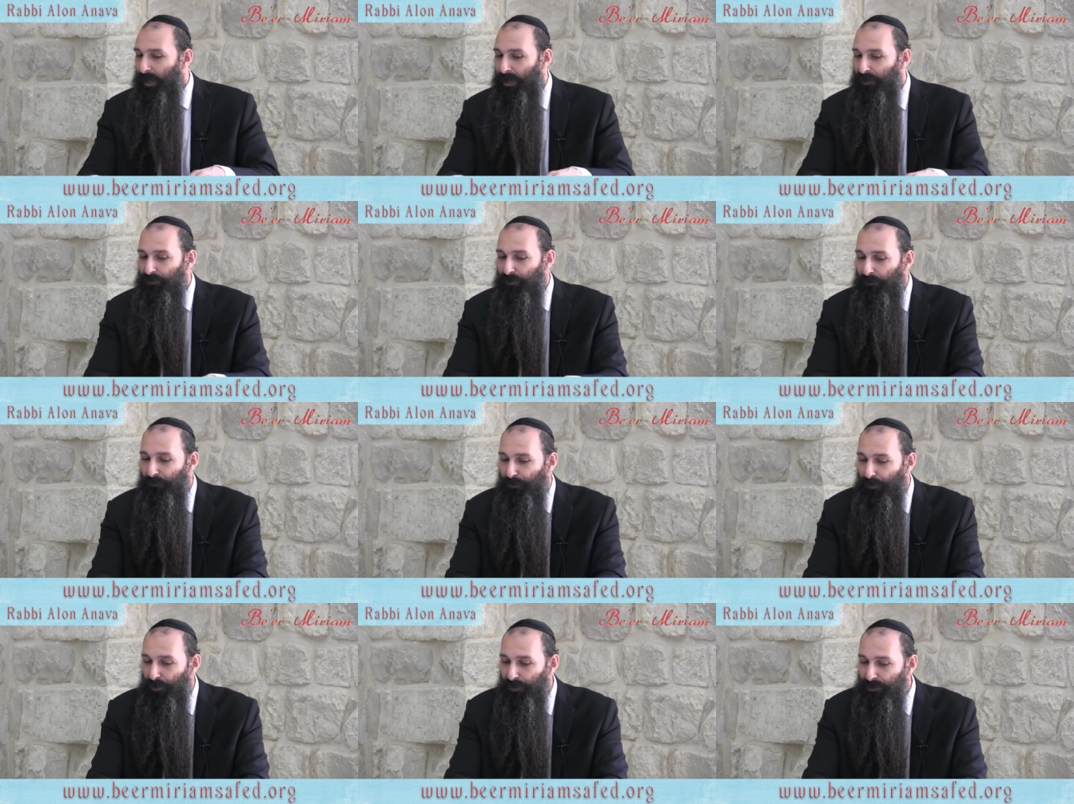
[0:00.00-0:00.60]
And
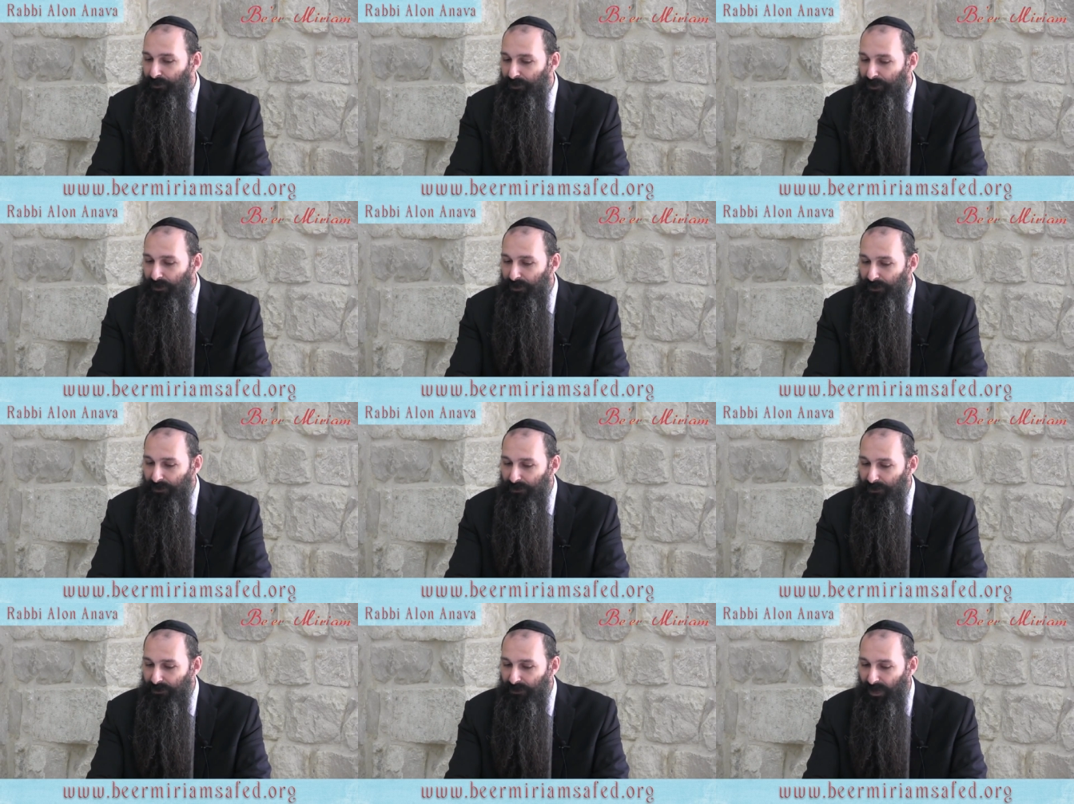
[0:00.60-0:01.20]
the point
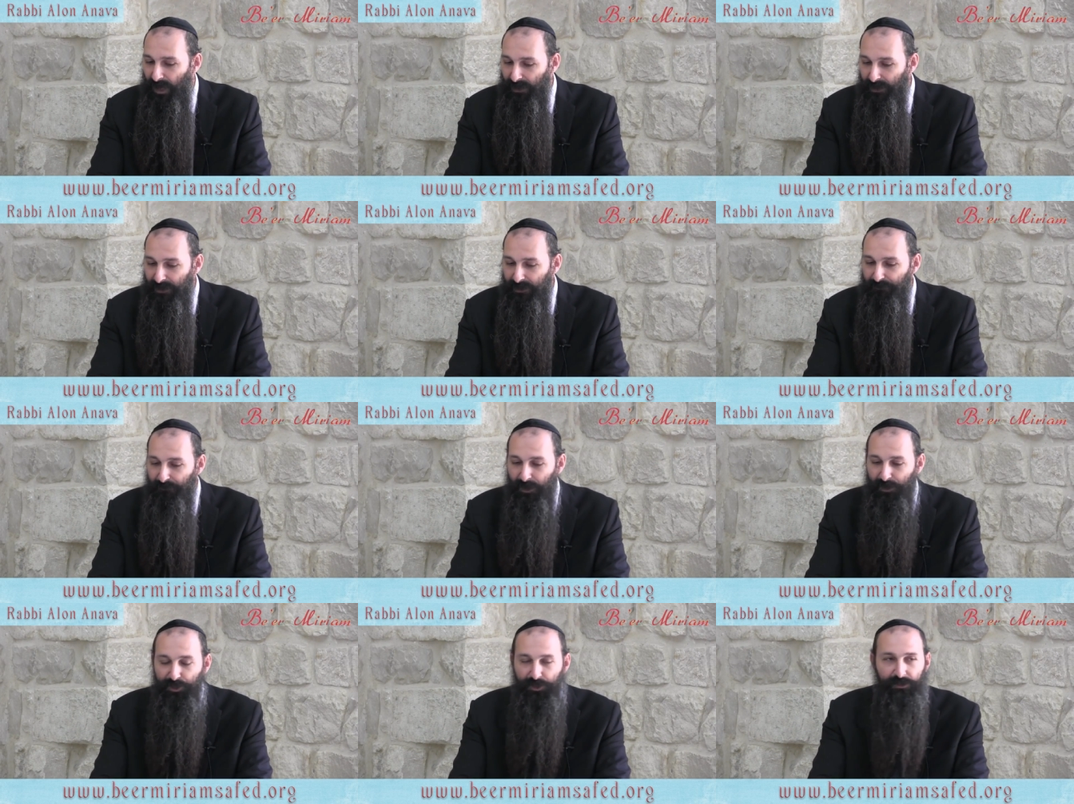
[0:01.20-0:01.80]
is that
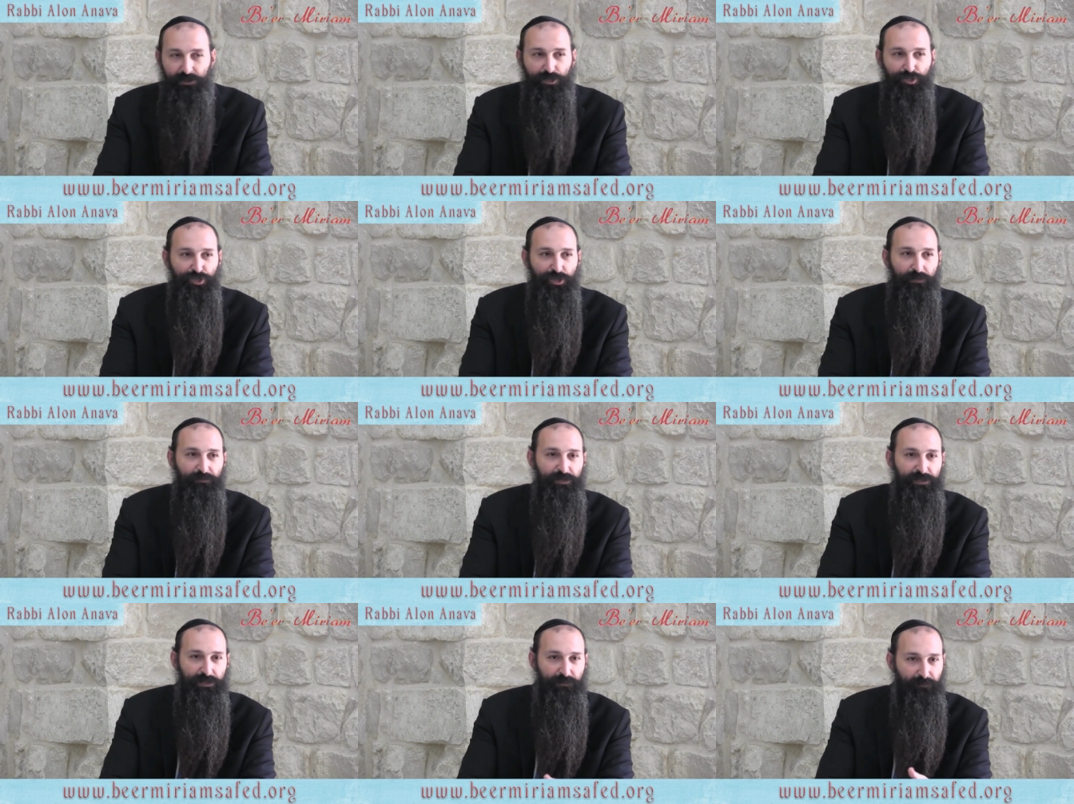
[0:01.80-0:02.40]
as much as
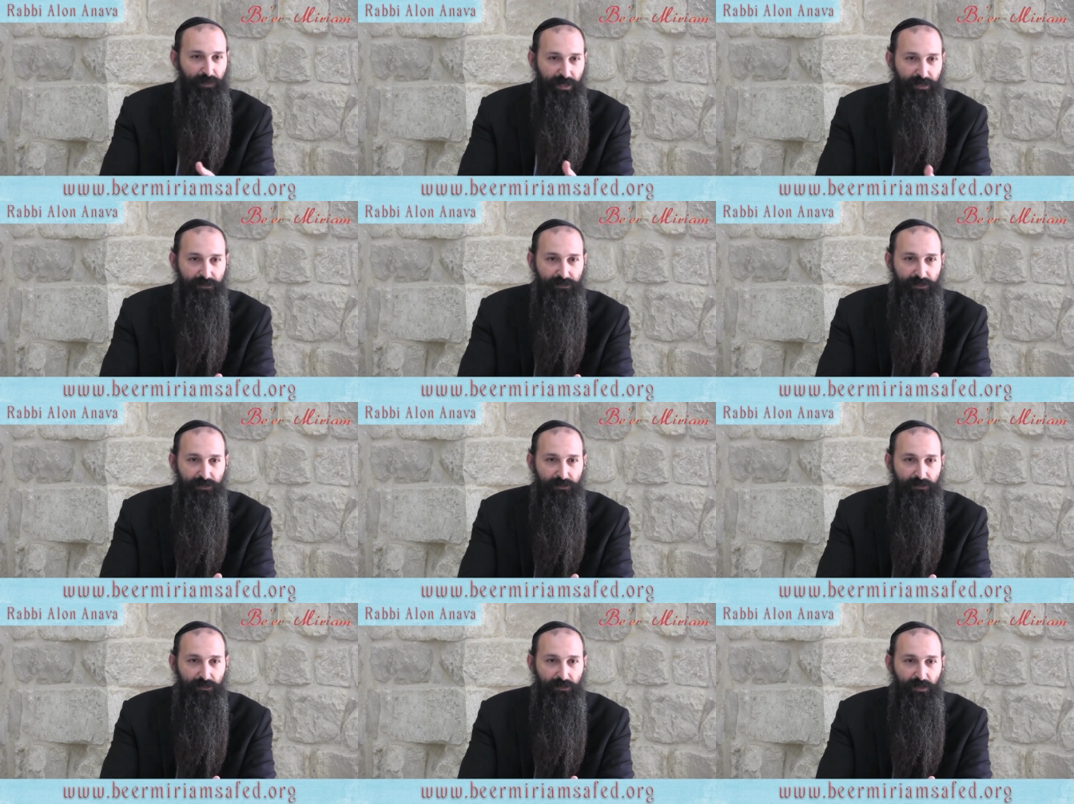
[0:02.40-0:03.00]
Hashem is
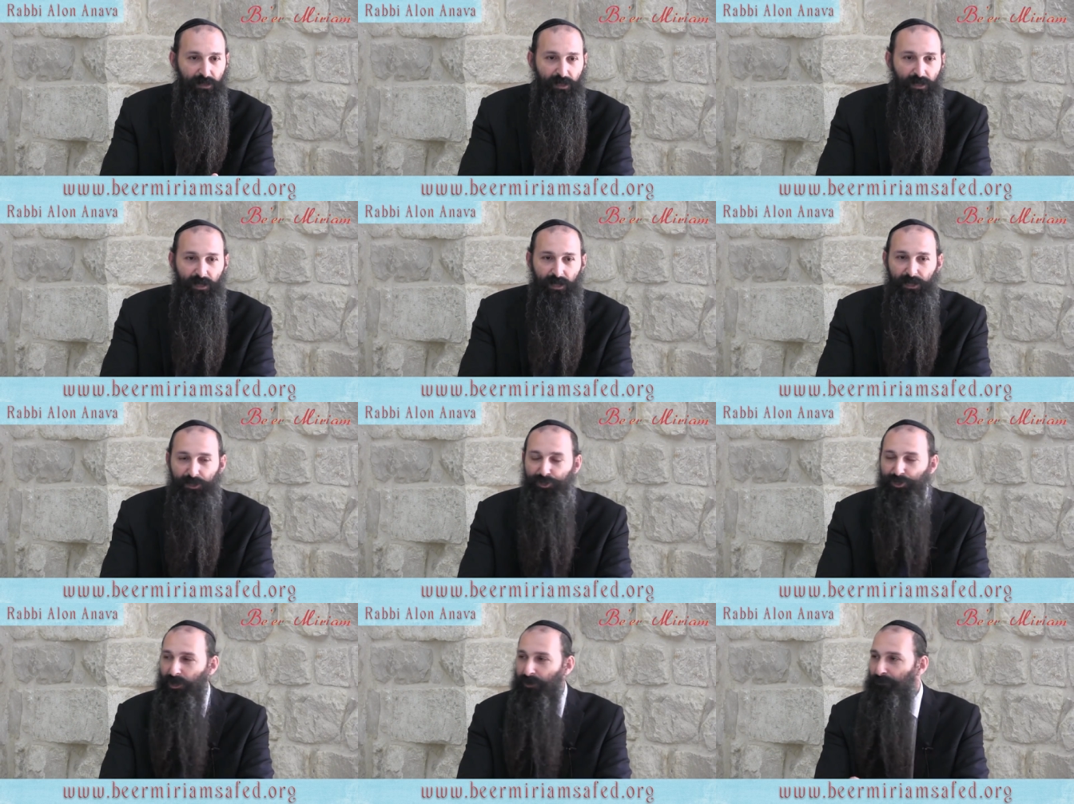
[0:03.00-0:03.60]
amazing,
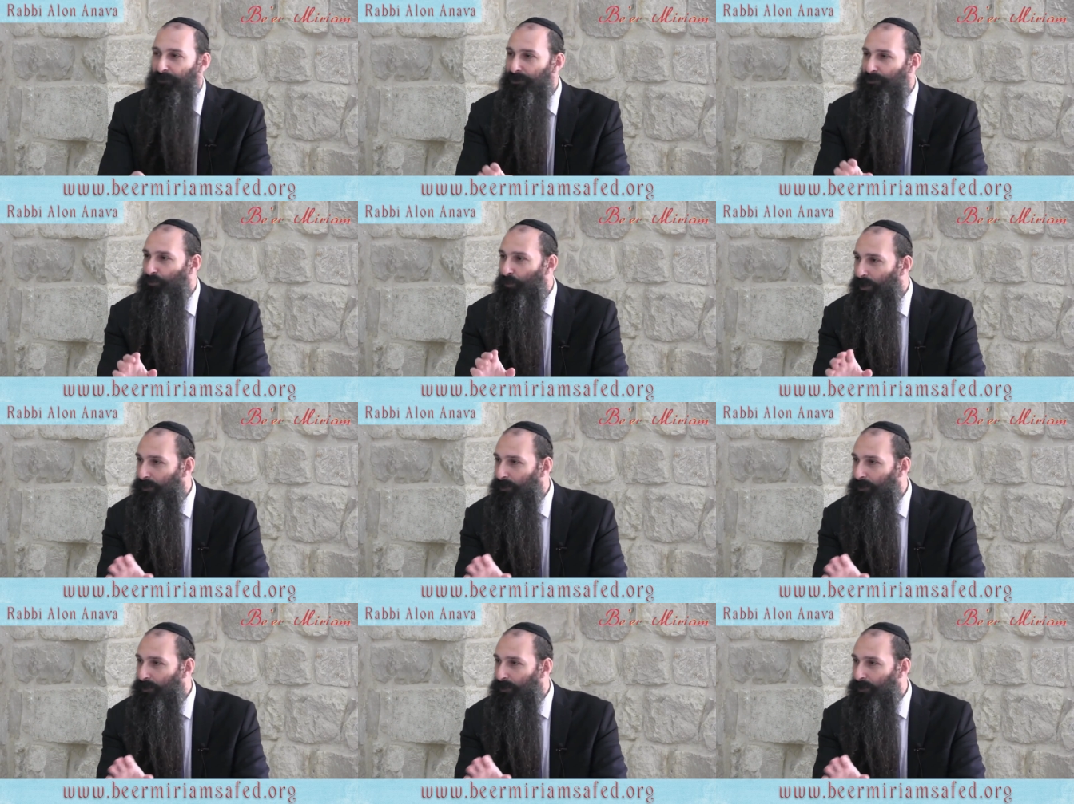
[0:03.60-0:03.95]
Hashem is